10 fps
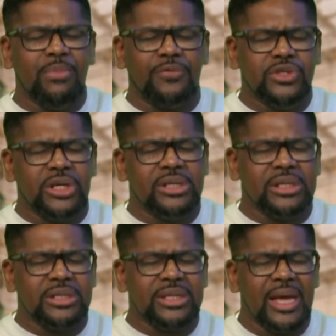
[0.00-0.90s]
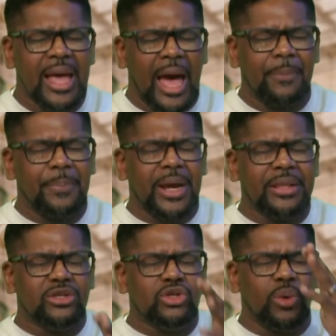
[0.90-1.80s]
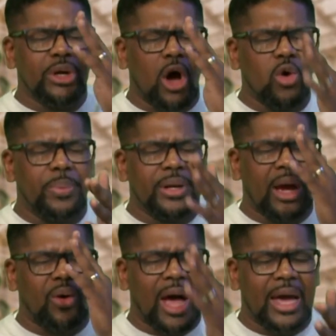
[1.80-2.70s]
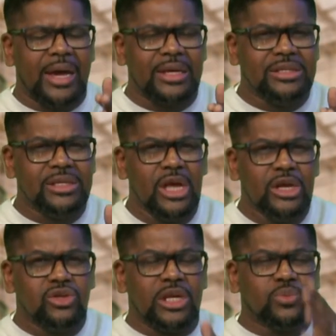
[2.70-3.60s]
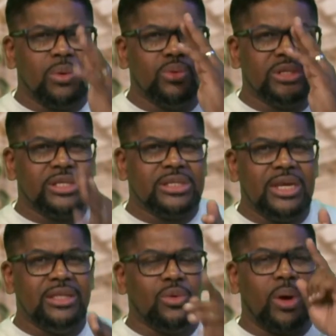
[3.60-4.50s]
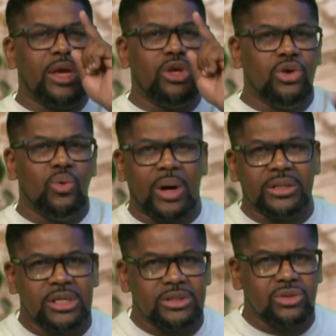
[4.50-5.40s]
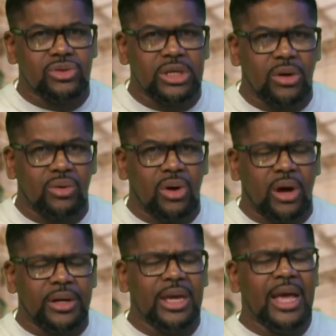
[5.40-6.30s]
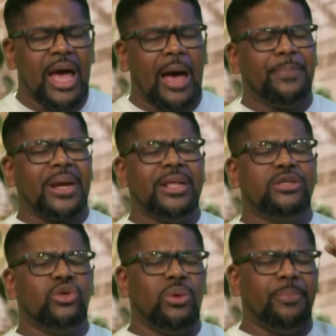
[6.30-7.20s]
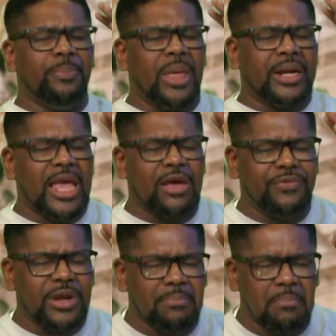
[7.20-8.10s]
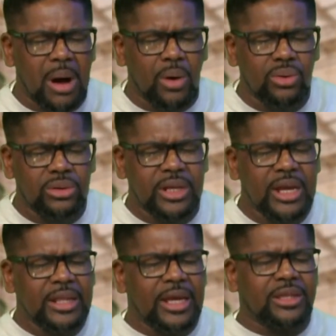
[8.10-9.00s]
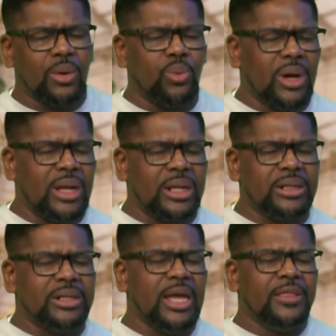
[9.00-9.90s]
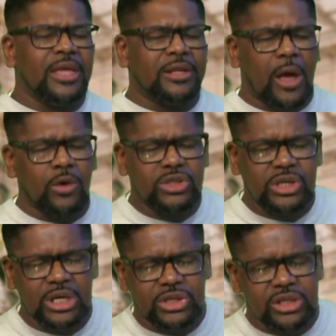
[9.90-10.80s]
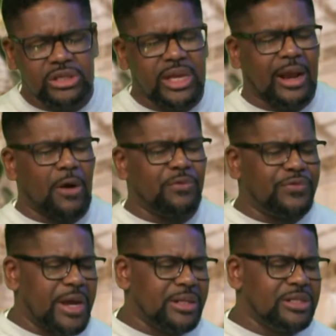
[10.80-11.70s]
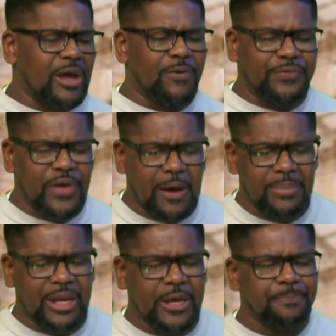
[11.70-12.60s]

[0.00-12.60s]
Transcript: of Jesus, I pray that you would open our eyes so that we would see the way you want us to see, oh God. I pray that you would, that every mold that the world, that our teachers, that our friends, our family